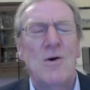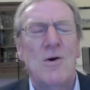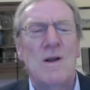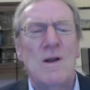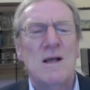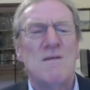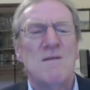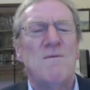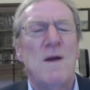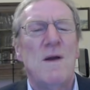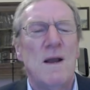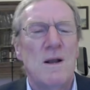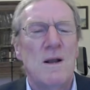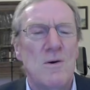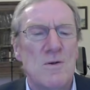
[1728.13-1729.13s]
correlates
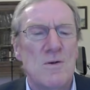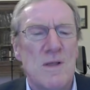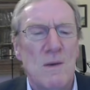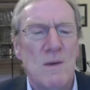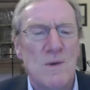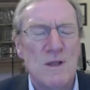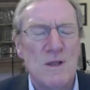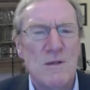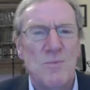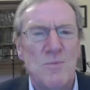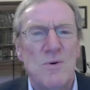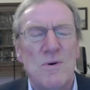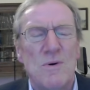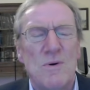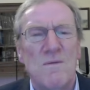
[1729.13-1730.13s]
very closely with
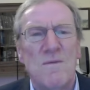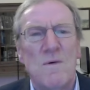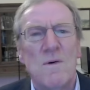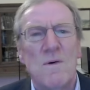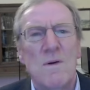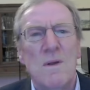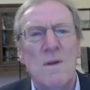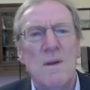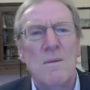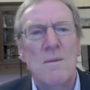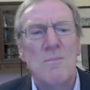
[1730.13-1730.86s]
support for